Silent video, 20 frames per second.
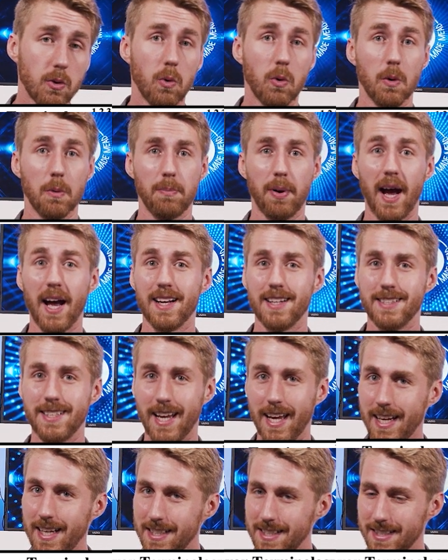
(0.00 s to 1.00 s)
or bad
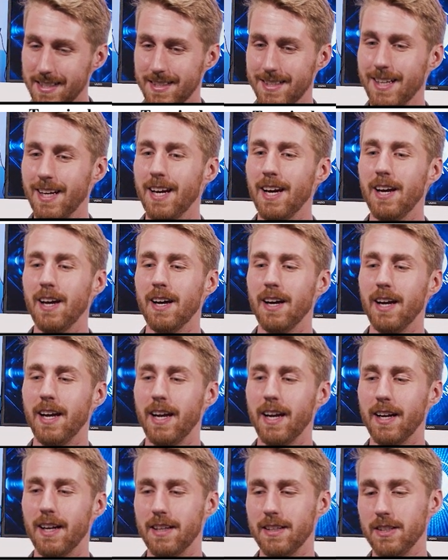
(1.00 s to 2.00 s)
tastes,
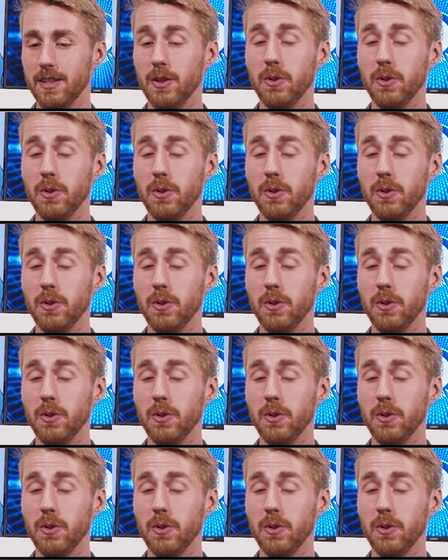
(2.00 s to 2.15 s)
and